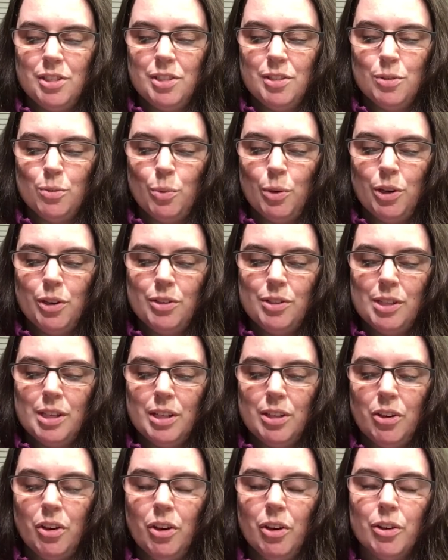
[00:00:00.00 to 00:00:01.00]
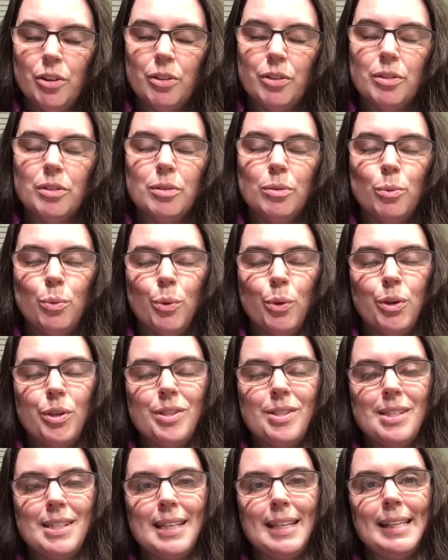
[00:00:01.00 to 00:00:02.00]
as words can hurt,
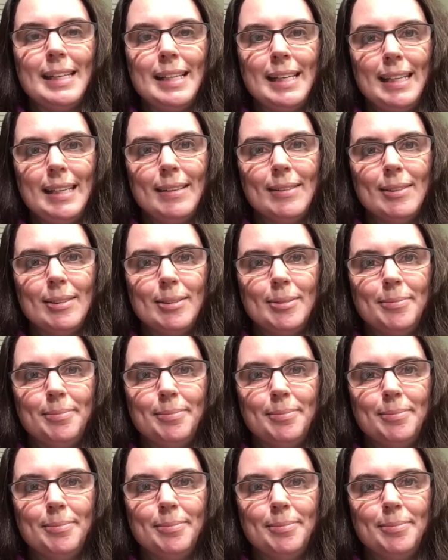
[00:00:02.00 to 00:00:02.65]
words can heal.